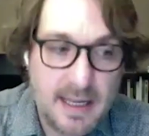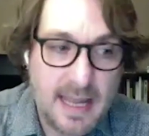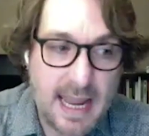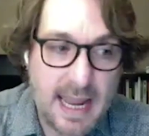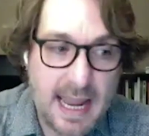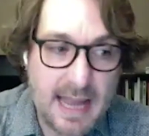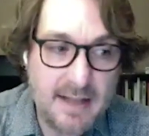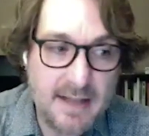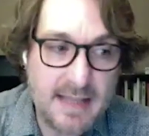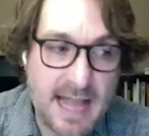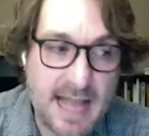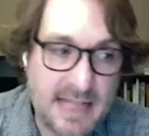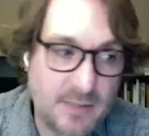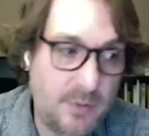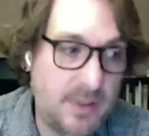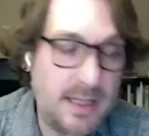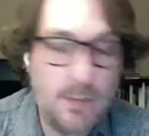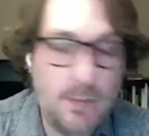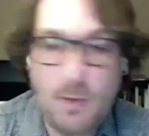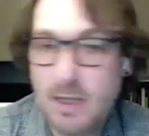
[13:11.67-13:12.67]
And that's
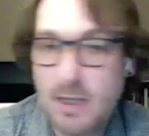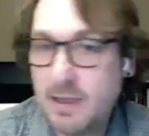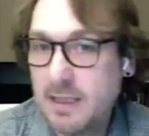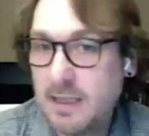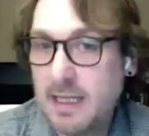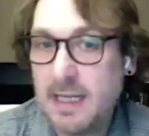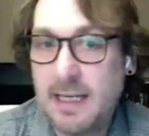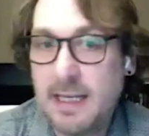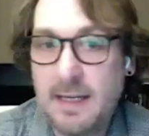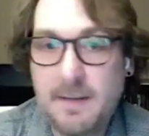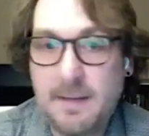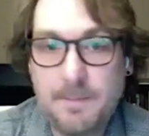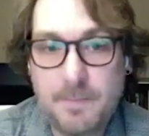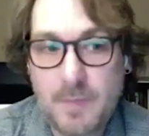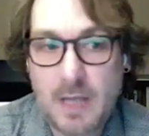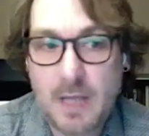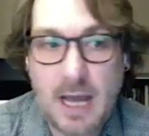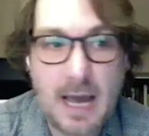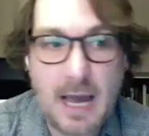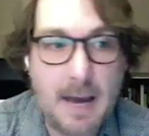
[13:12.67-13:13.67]
really what the
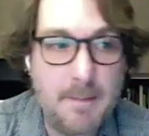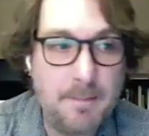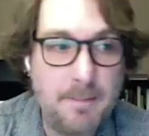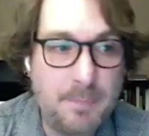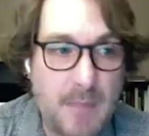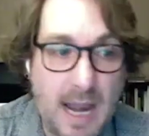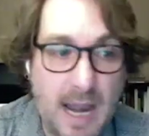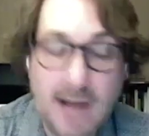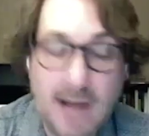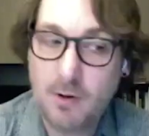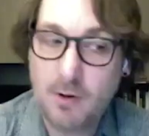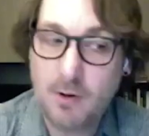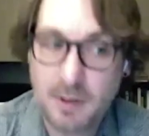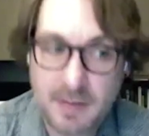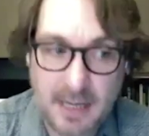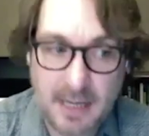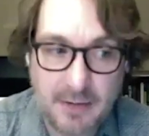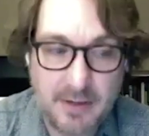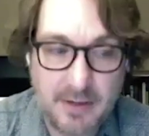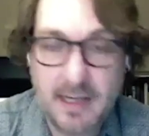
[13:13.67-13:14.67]
higher order
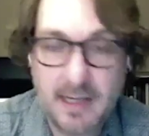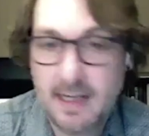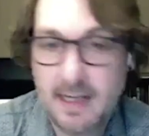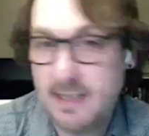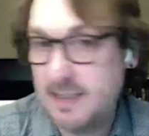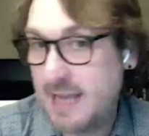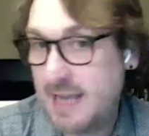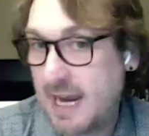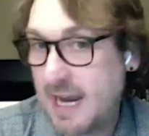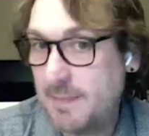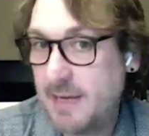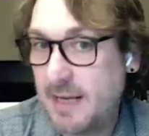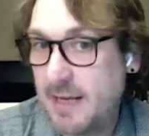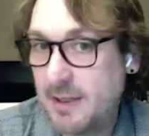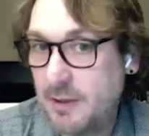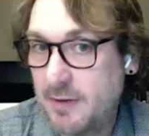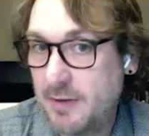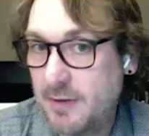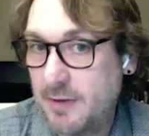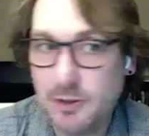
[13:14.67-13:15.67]
theory is aimed at
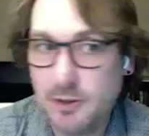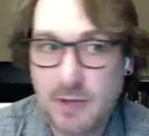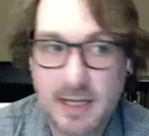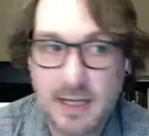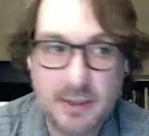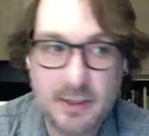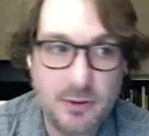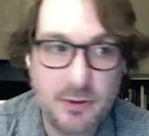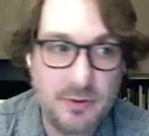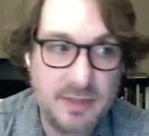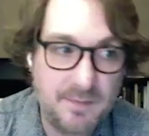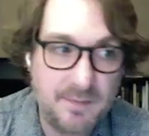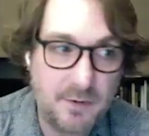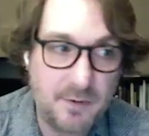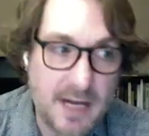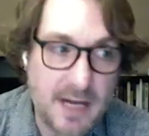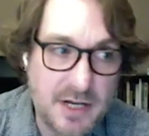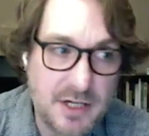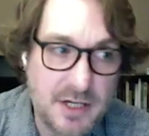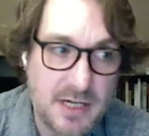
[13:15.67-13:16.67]
doing, is trying to
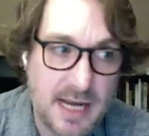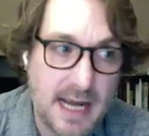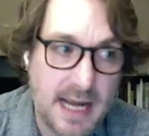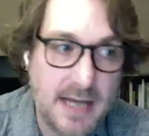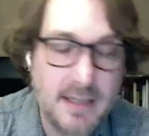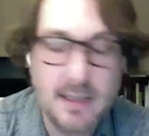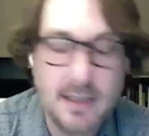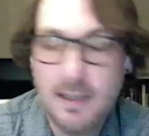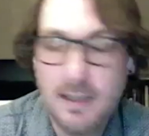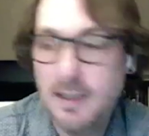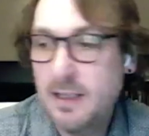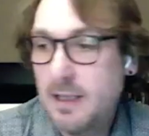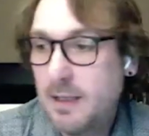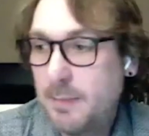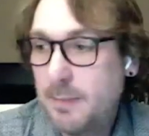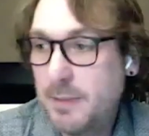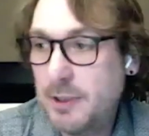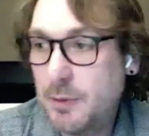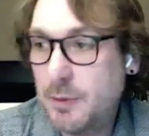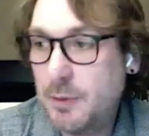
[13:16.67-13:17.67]
differentiate
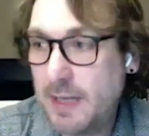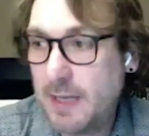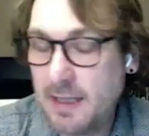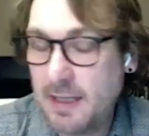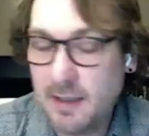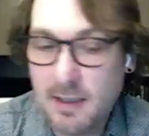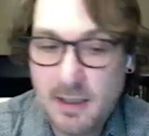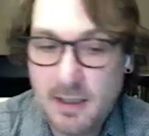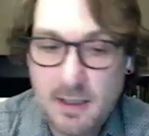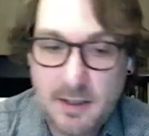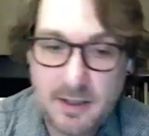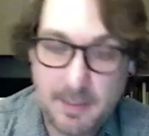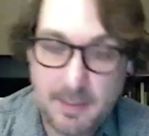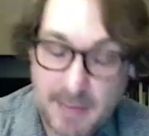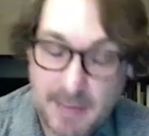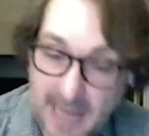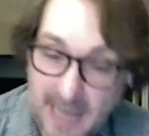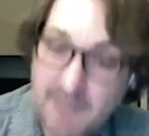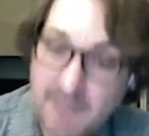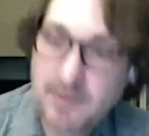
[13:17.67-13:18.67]
between the
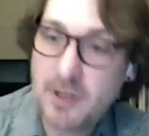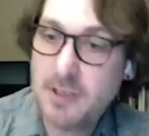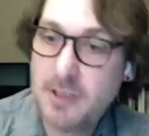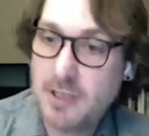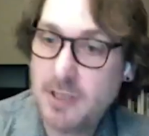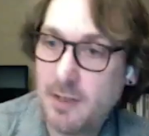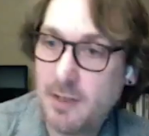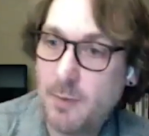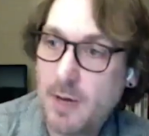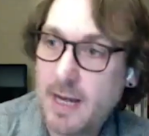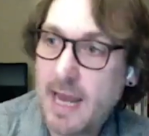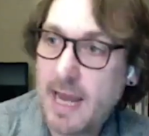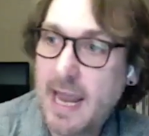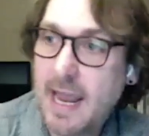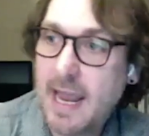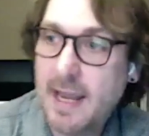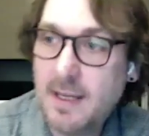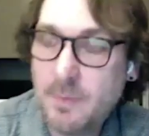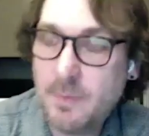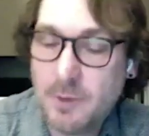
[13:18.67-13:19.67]
behaviors on the one
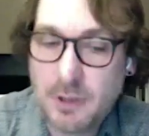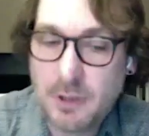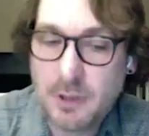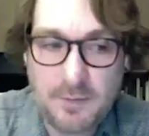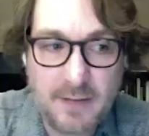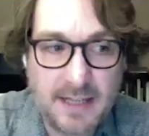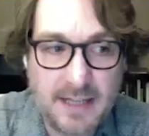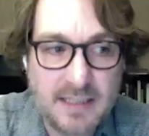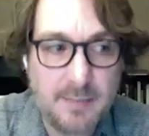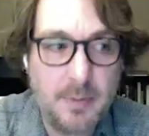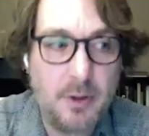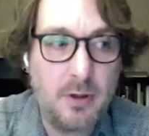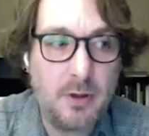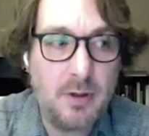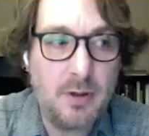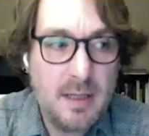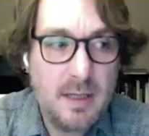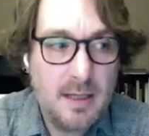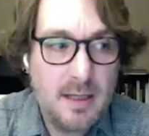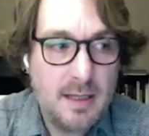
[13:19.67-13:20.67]
hand, which are
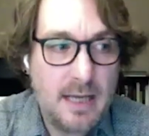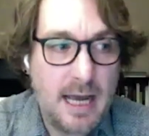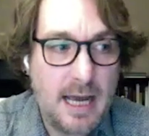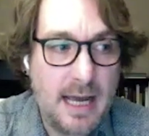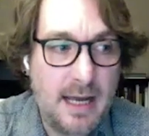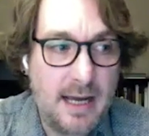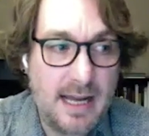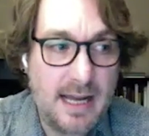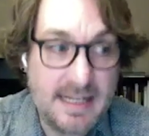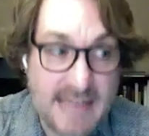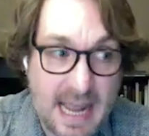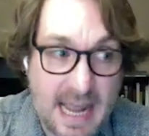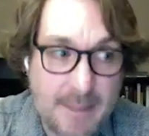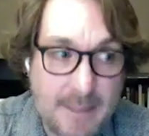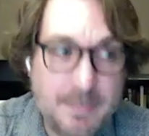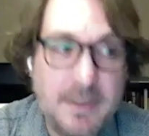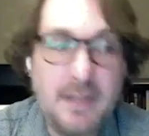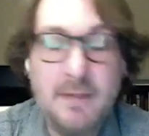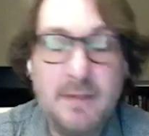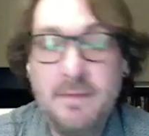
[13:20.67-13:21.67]
flexible,
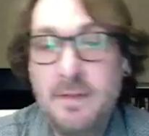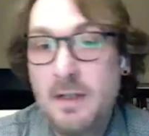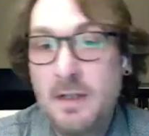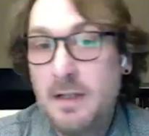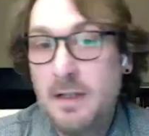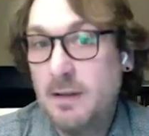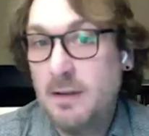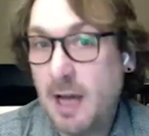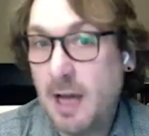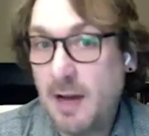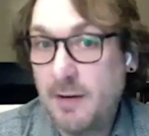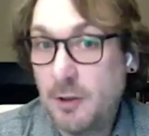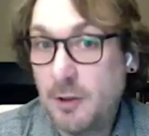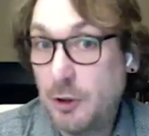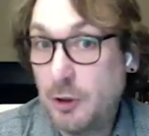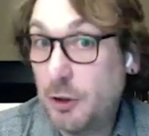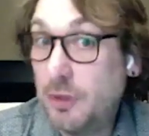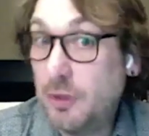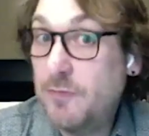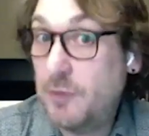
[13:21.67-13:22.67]
adaptive,
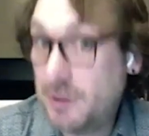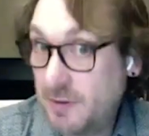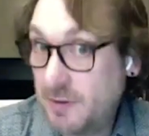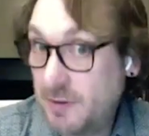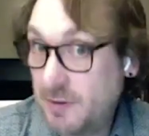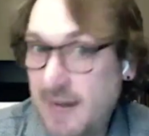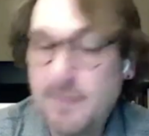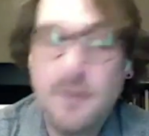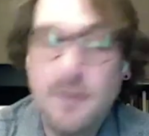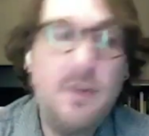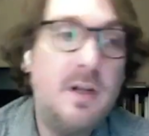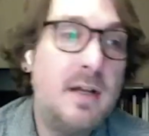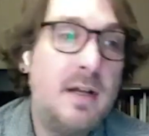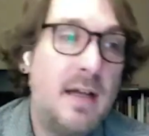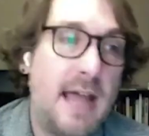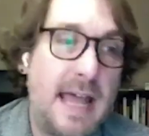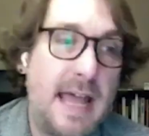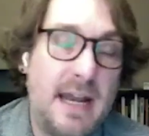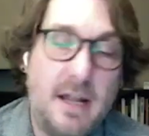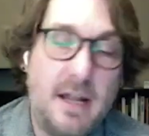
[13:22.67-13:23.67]
good for survival,
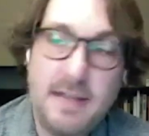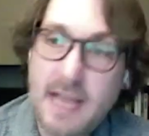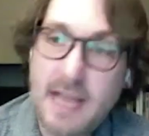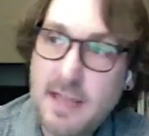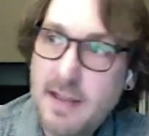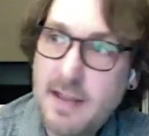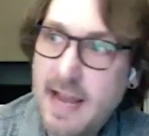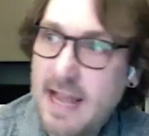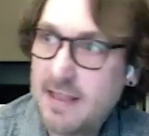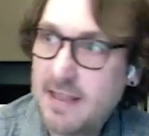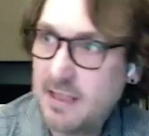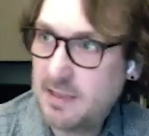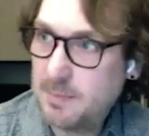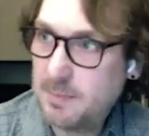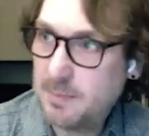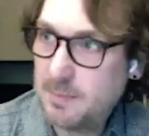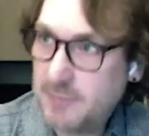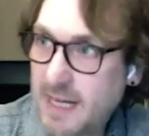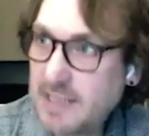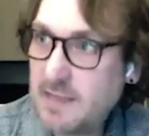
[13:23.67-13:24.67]
and on the other hand, the
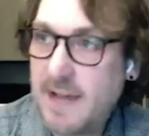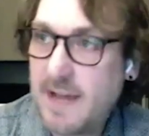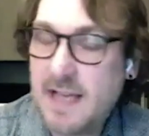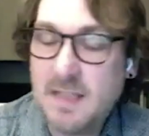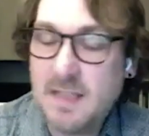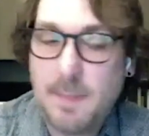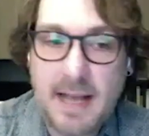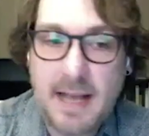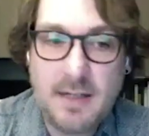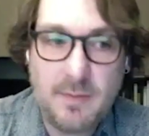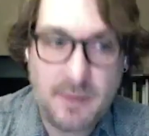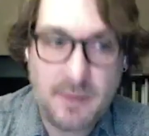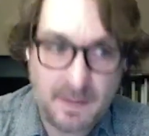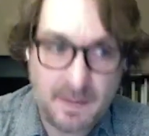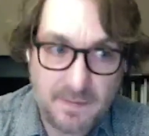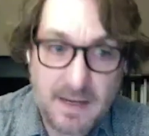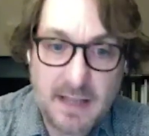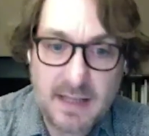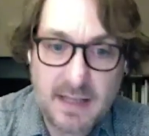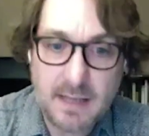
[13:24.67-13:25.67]
subjective aspect with the
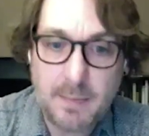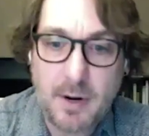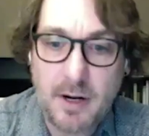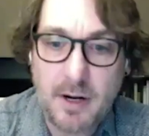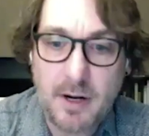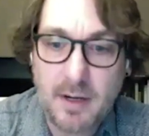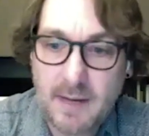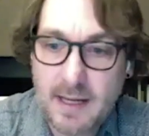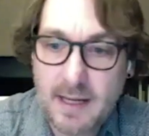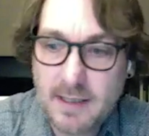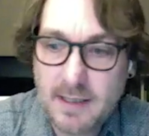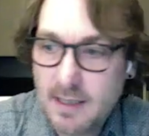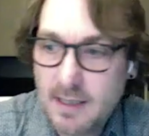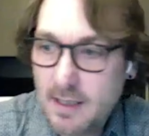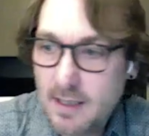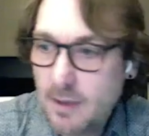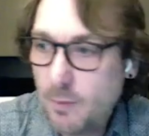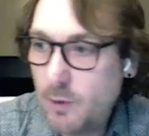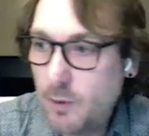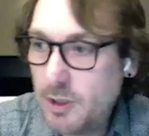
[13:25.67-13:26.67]
feeling part of it,
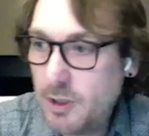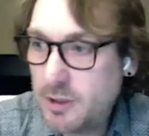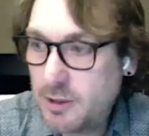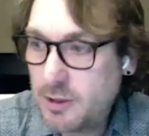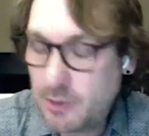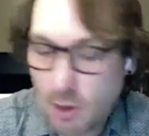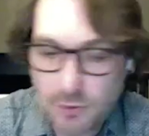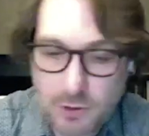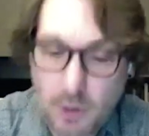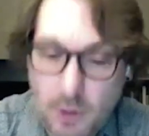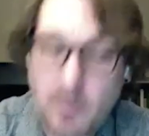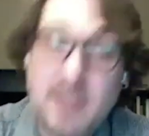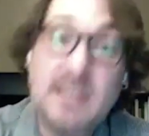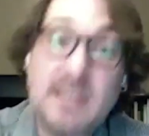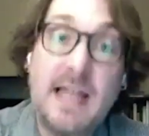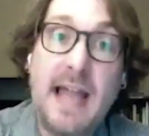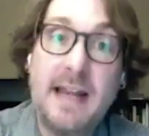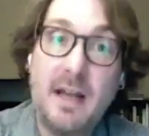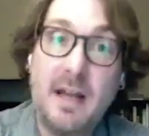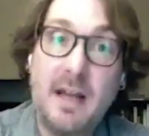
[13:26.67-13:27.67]
which don't always
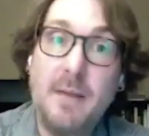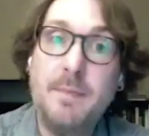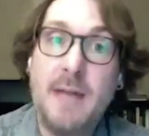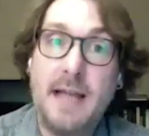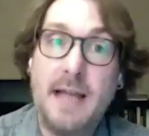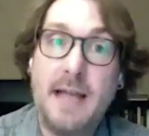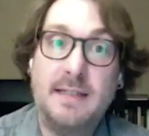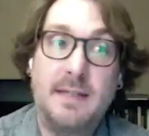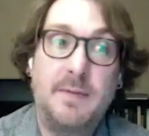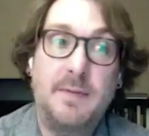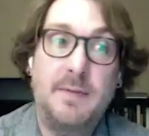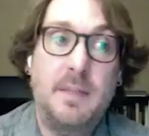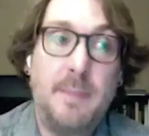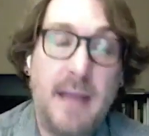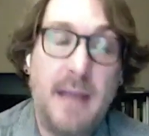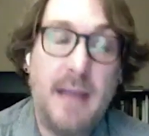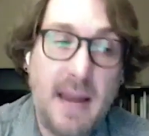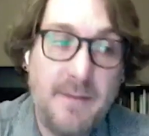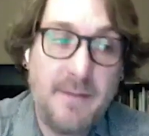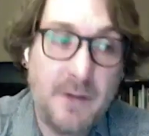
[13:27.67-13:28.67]
line up nicely with the
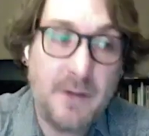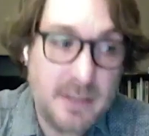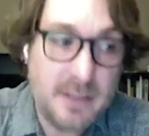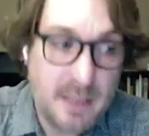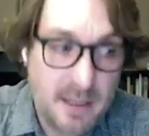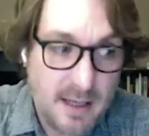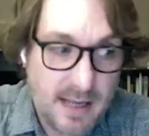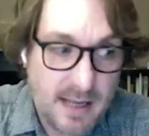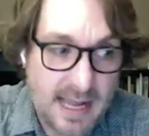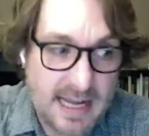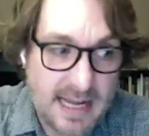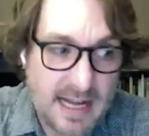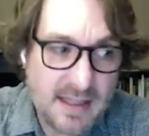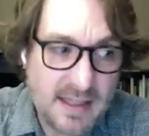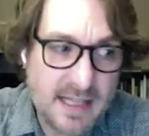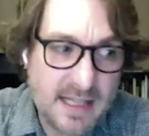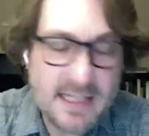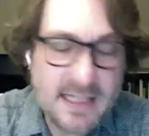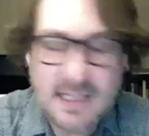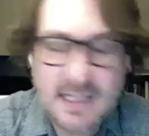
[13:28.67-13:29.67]
behaviors. And I
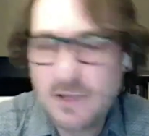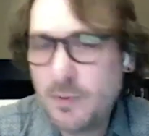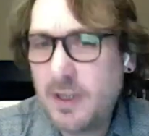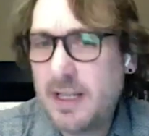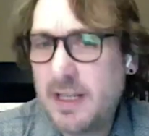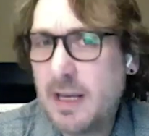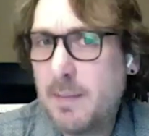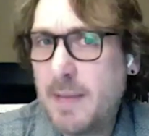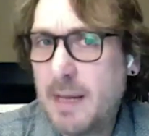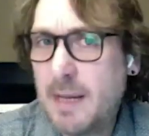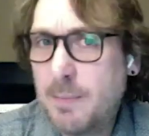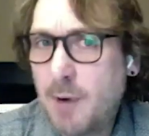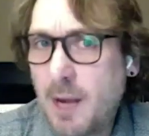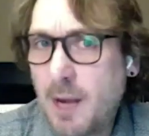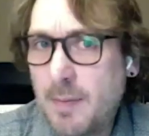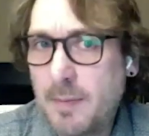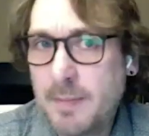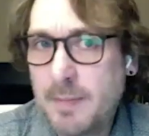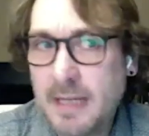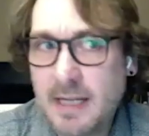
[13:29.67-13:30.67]
think this is really a big
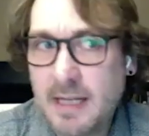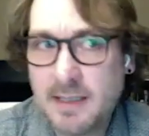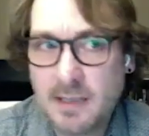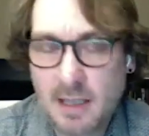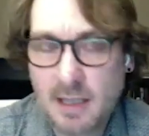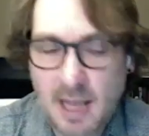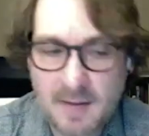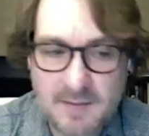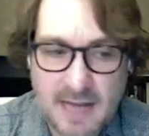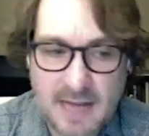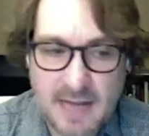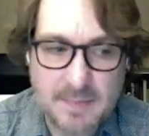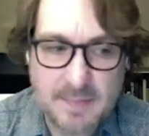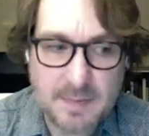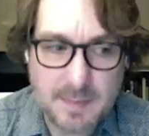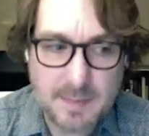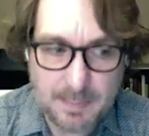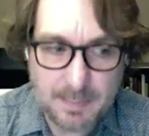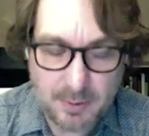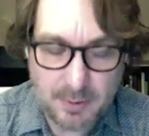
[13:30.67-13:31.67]
problem, because a lot of times
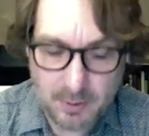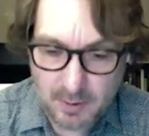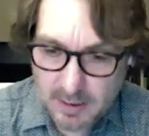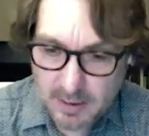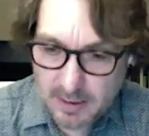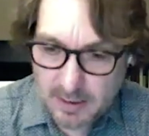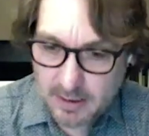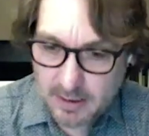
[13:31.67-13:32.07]
people